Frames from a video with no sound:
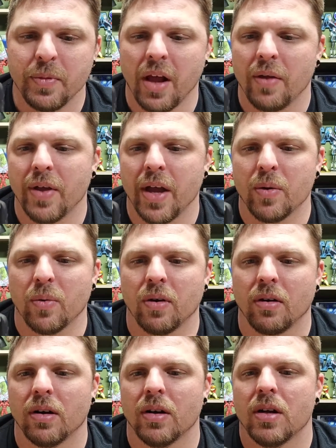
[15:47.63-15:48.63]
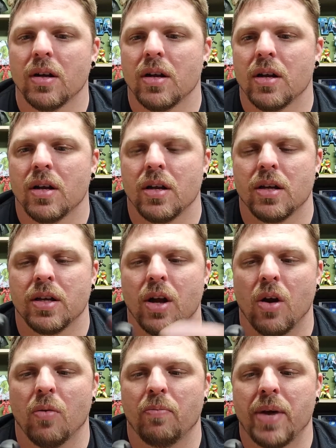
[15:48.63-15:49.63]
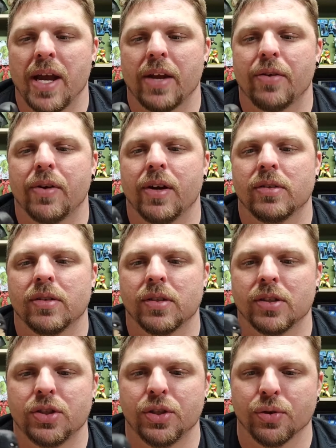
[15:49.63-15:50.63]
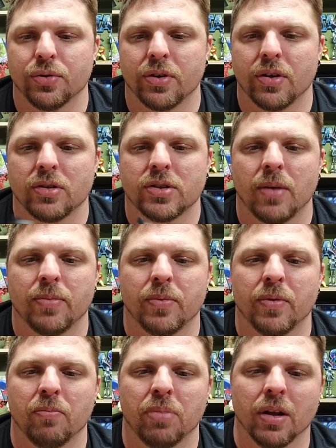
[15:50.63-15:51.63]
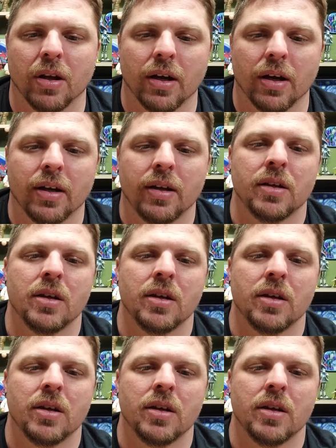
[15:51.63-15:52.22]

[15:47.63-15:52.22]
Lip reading: they were, pandering to the children or something with blood.